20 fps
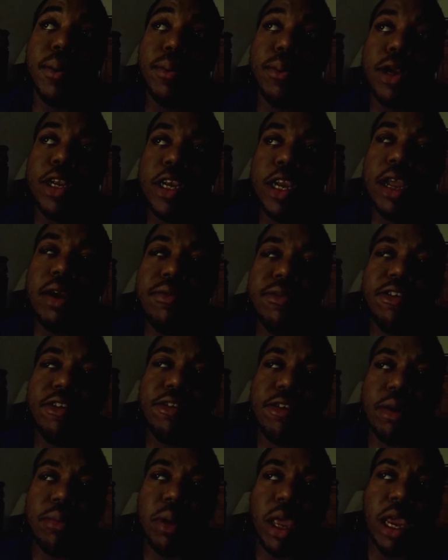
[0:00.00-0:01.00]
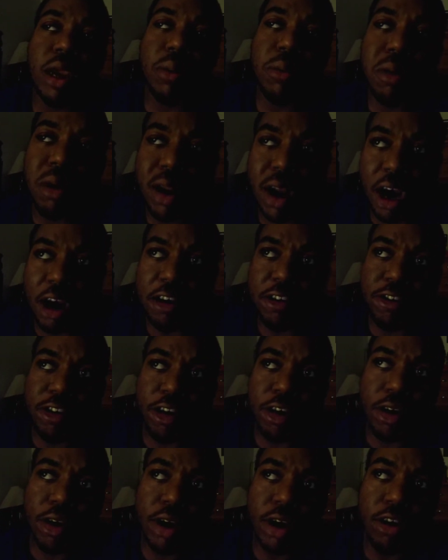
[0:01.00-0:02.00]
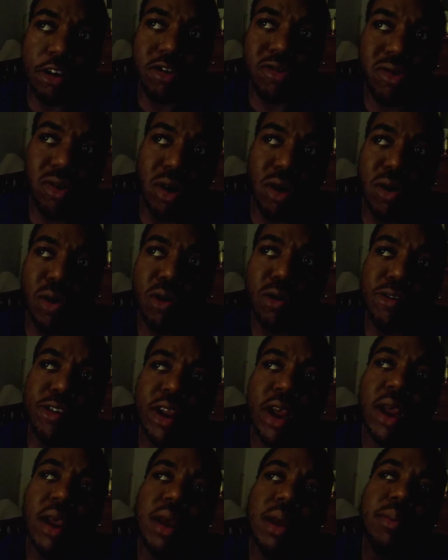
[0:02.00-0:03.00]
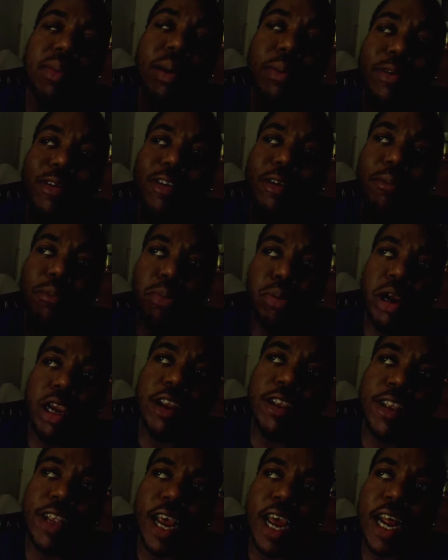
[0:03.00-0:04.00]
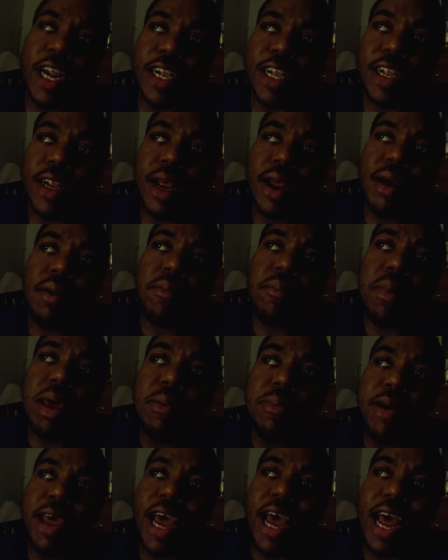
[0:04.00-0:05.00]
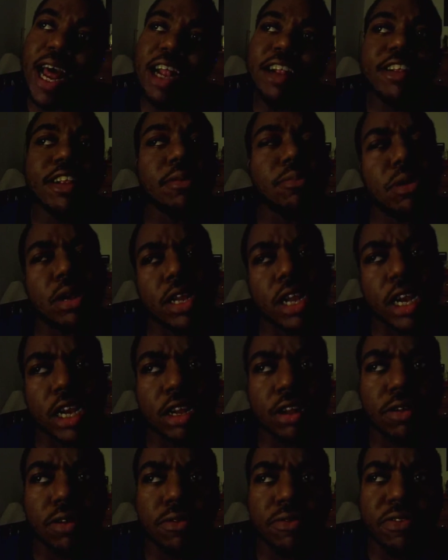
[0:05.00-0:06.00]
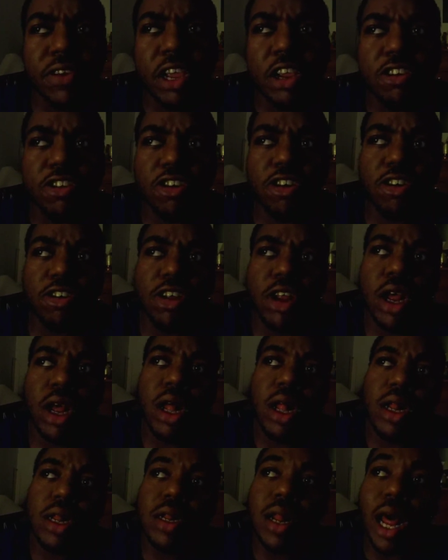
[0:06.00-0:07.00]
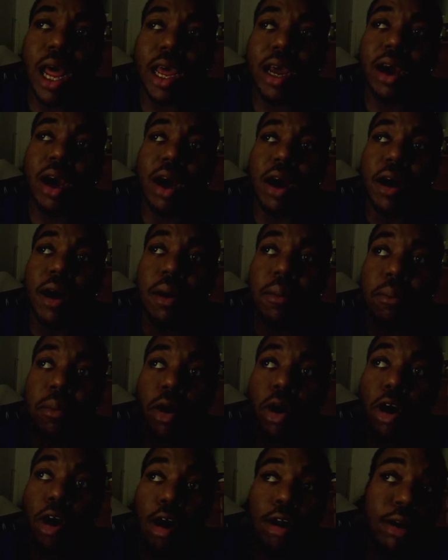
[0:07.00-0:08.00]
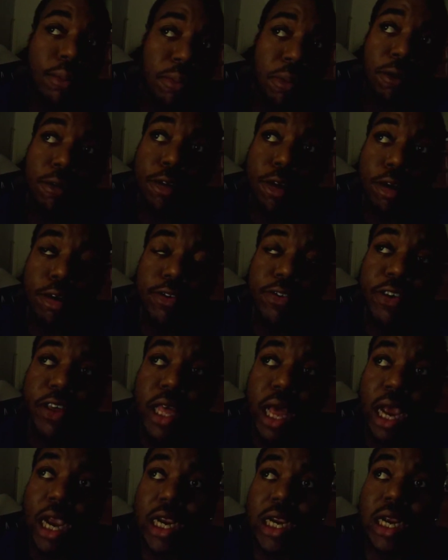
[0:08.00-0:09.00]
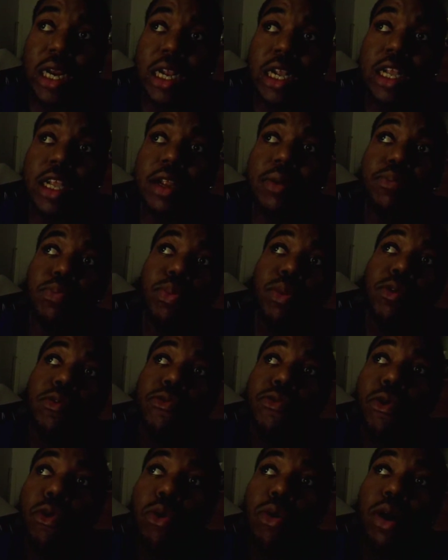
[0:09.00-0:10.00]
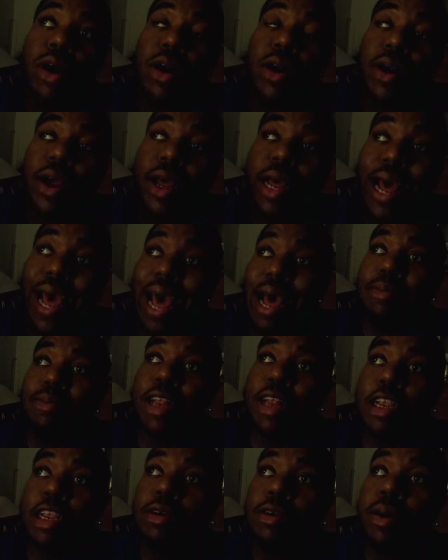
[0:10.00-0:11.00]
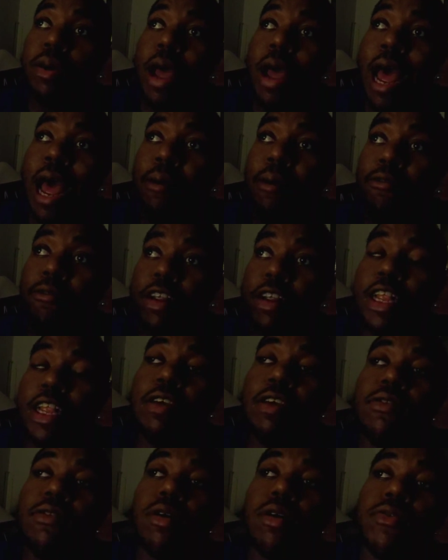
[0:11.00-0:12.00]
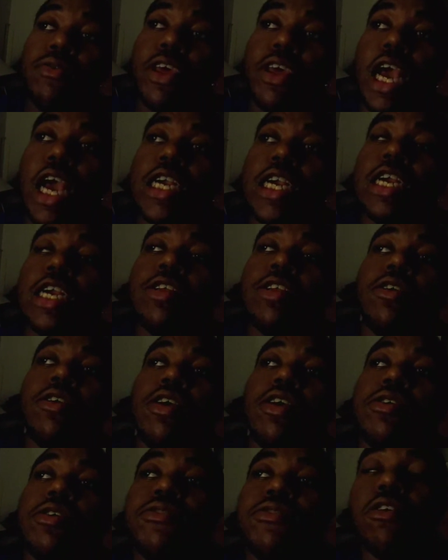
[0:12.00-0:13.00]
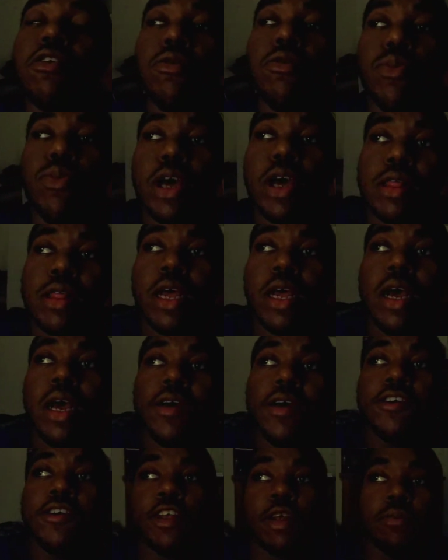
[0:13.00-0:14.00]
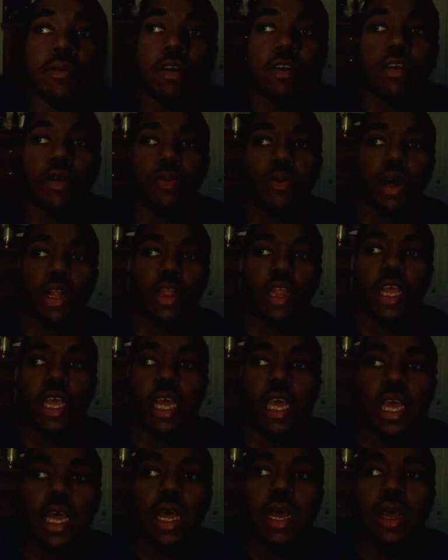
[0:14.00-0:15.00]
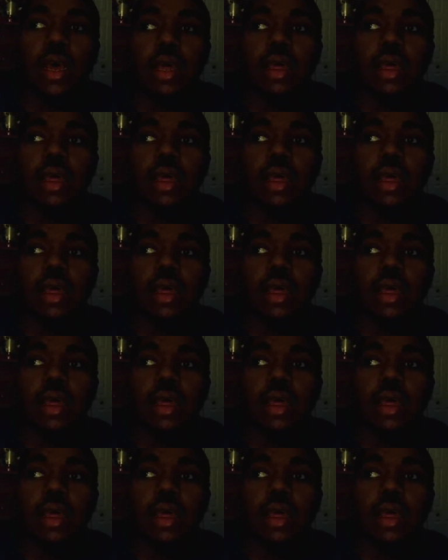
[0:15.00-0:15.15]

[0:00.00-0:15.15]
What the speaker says: which gives you some equalizer controls, maybe some presets, maybe add some additional features like audible notifications for apps that you receive notifications on your phone with, similar to what the